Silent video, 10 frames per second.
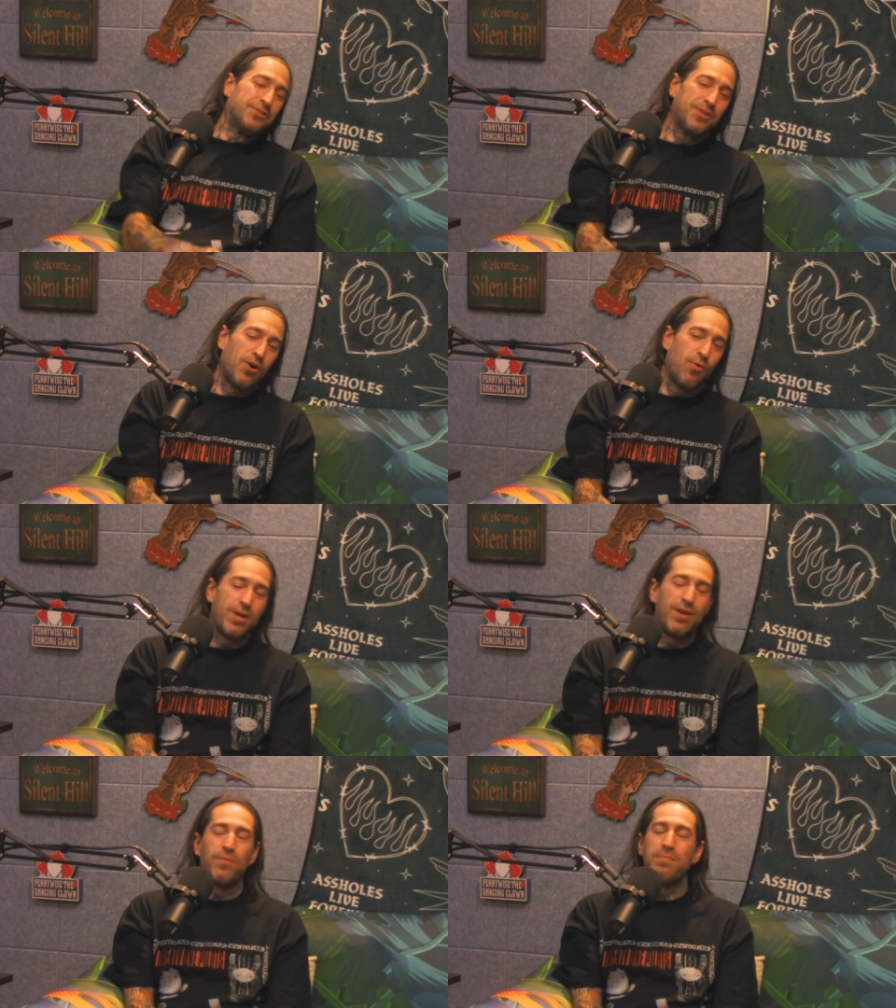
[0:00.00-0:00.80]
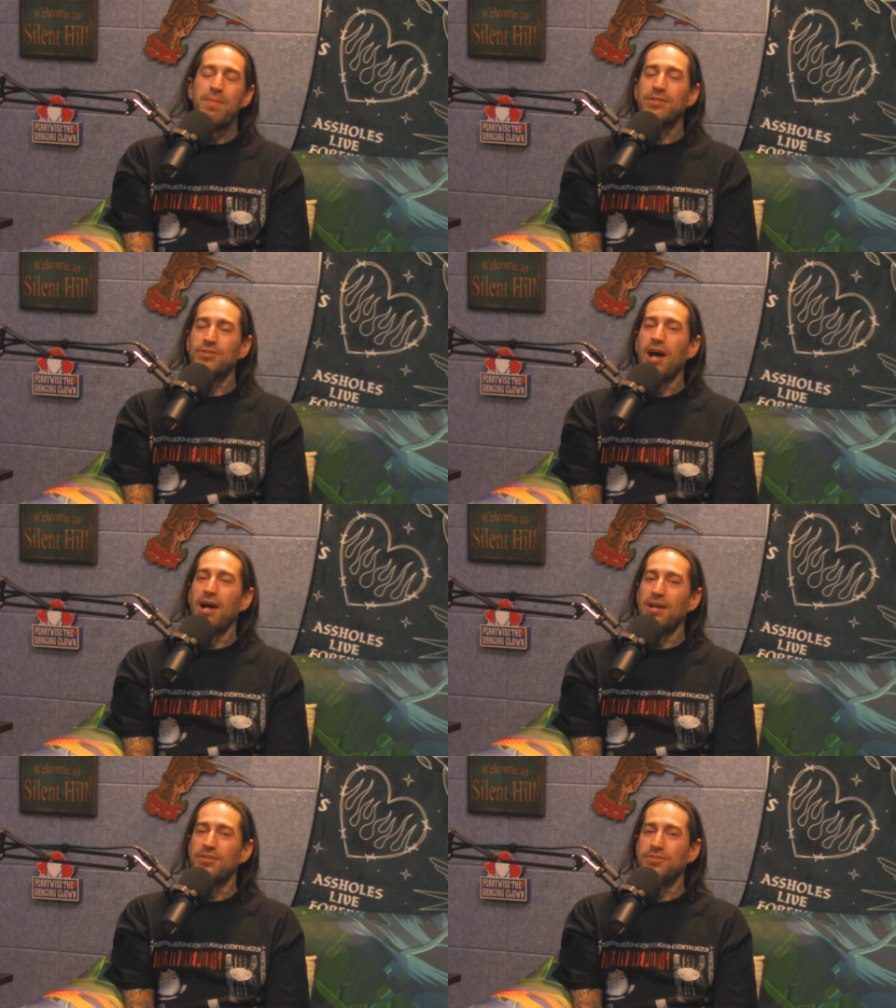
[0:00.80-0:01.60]
so we we met
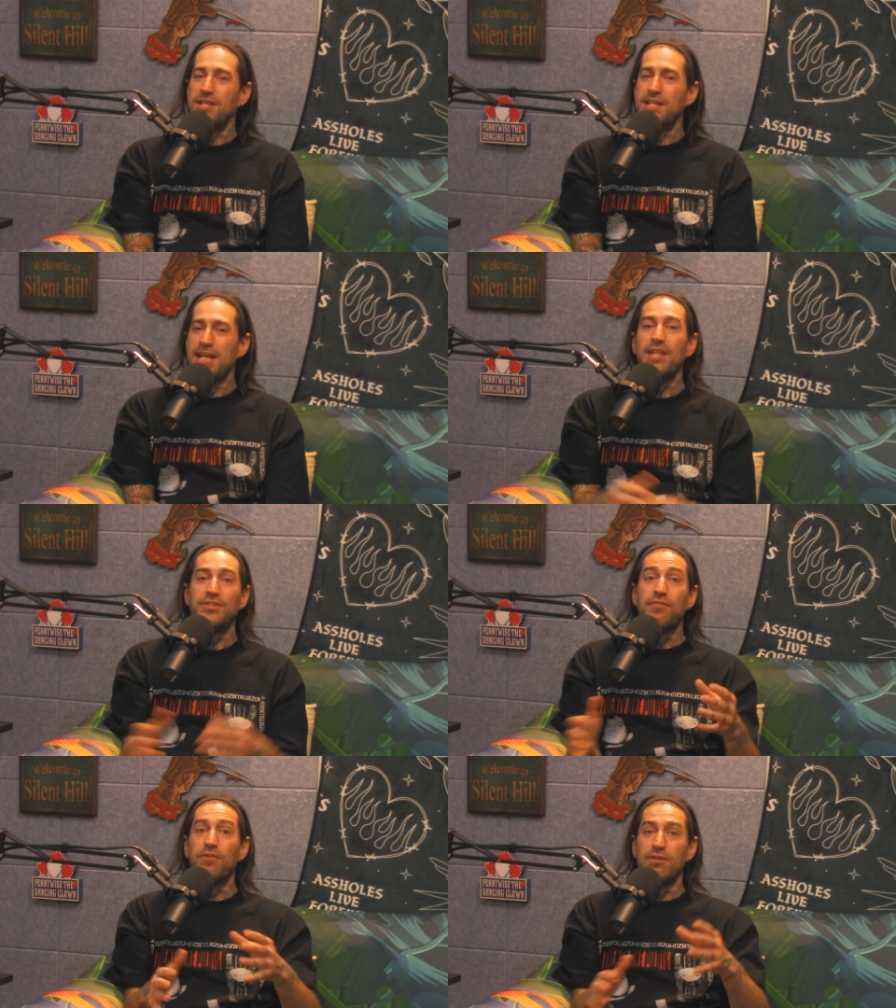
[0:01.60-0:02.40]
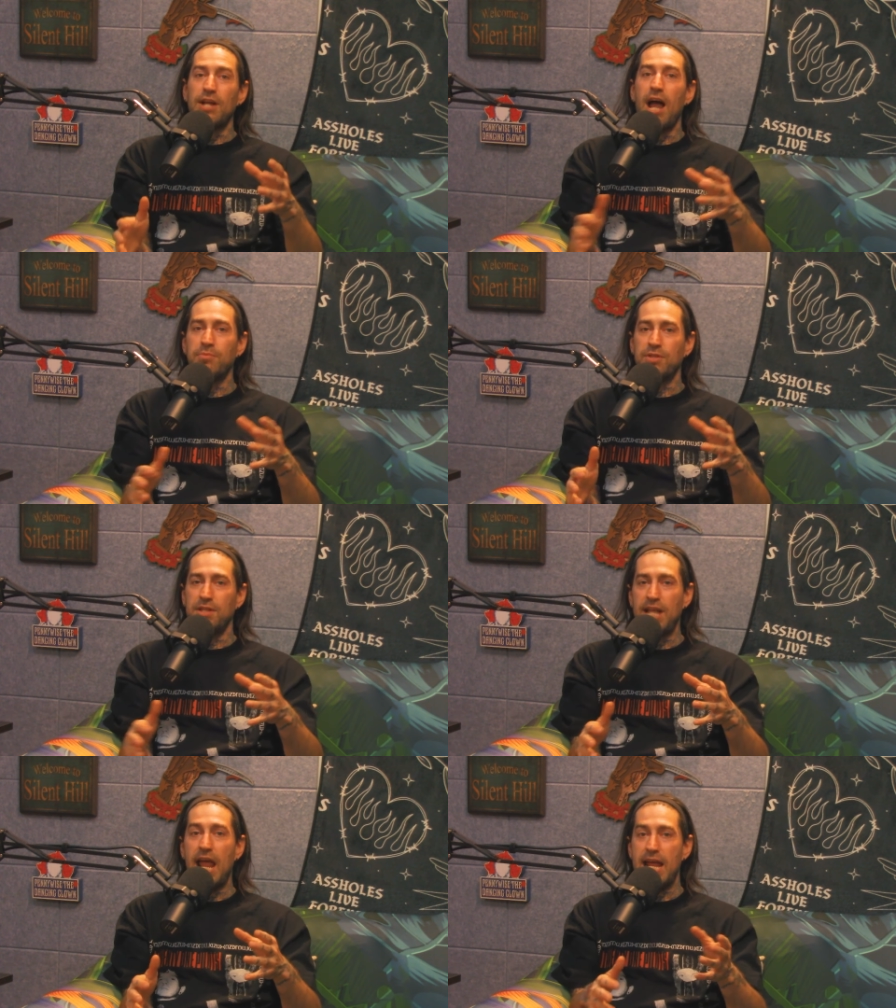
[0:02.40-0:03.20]
uh, Cindy at different times of the
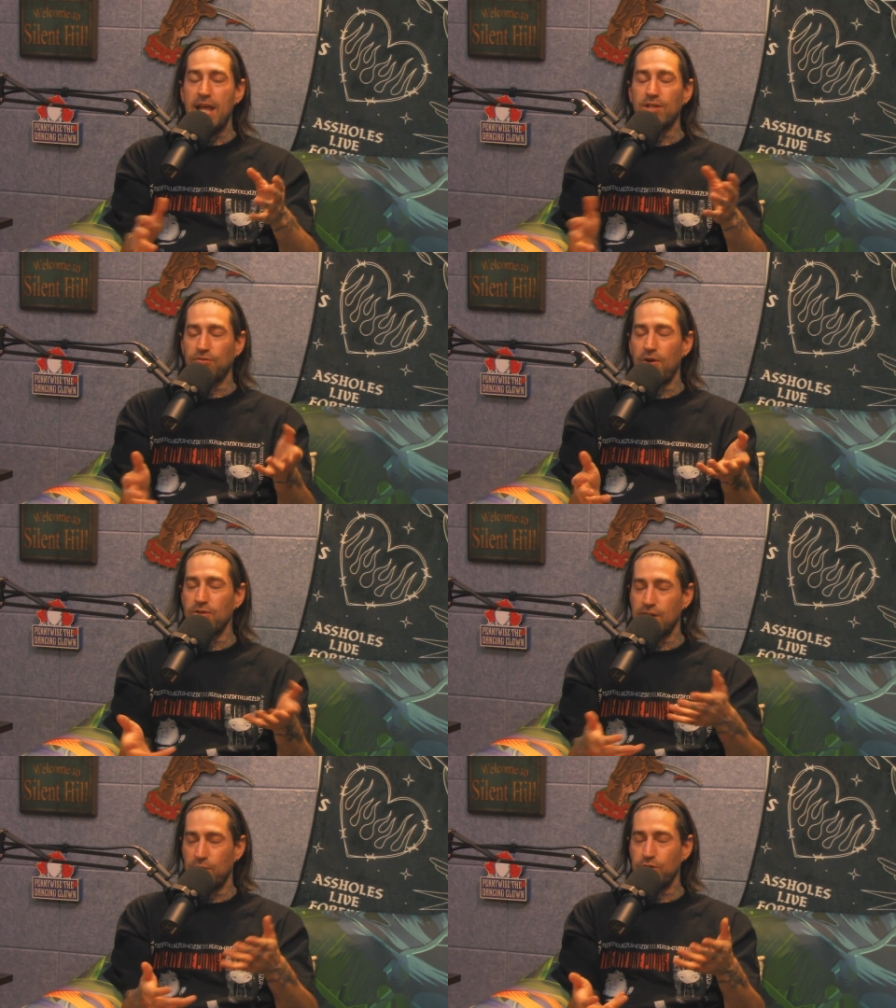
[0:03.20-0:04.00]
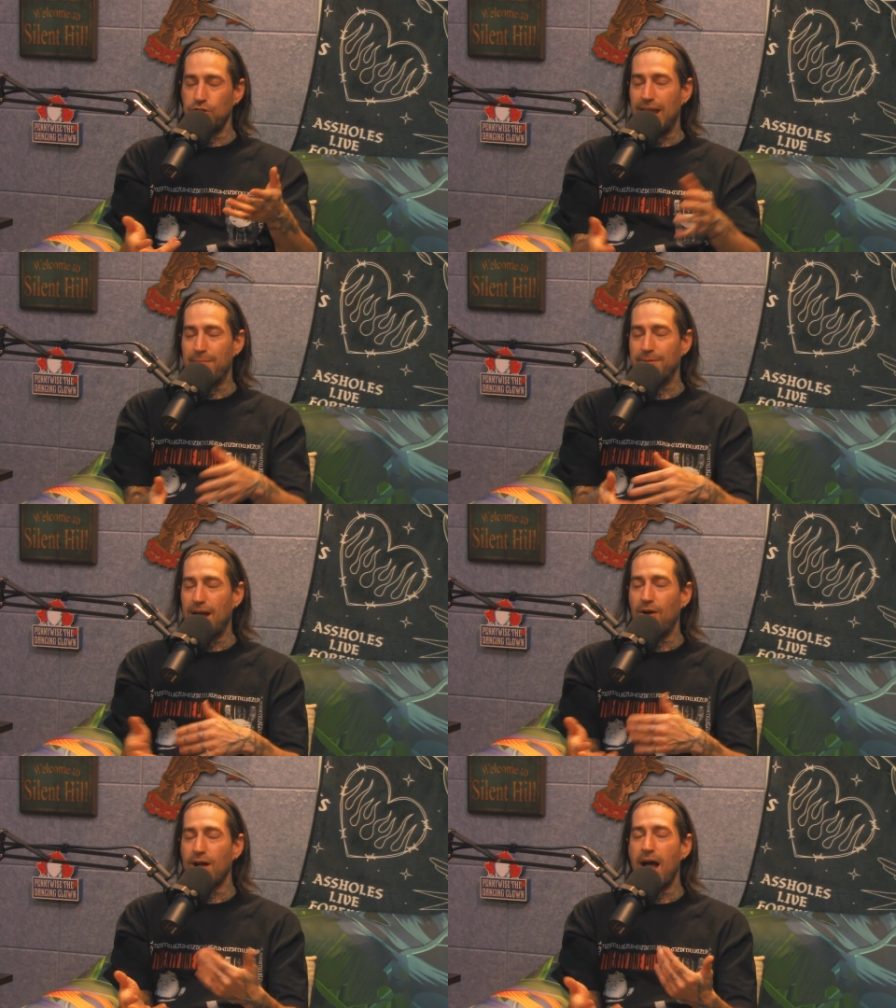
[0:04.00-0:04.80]
day, as far as like when she came in
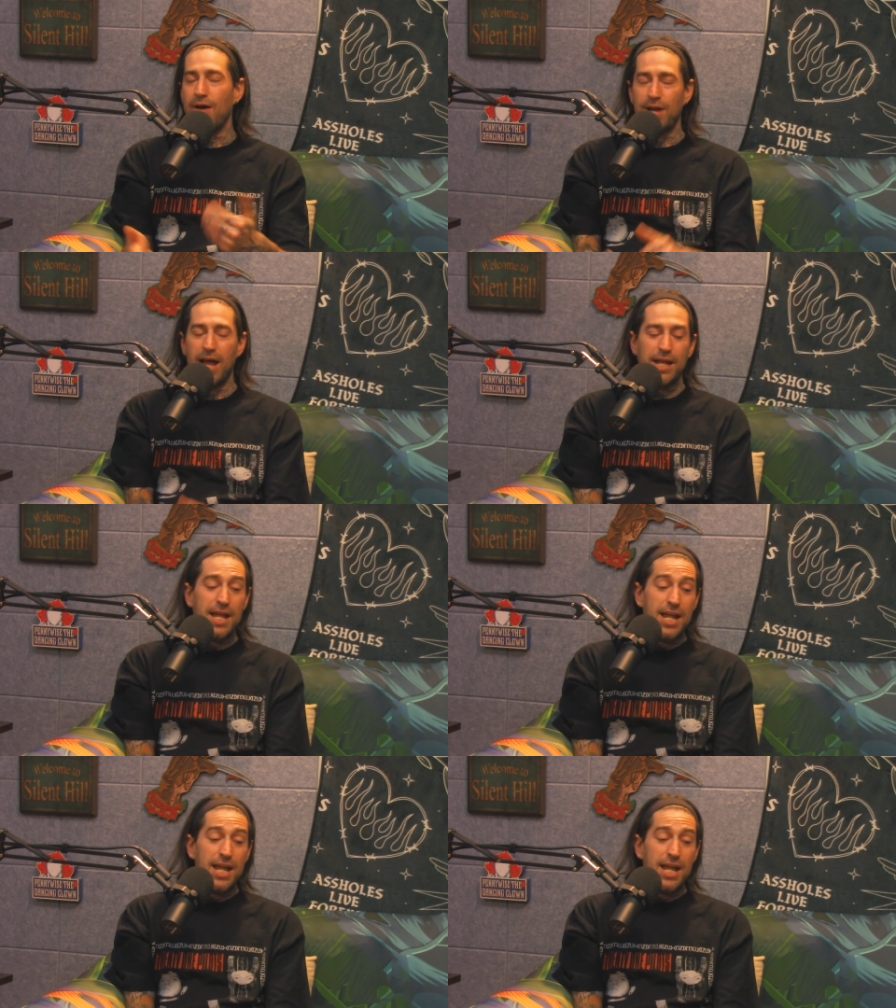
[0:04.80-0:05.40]
town, Kyle and I.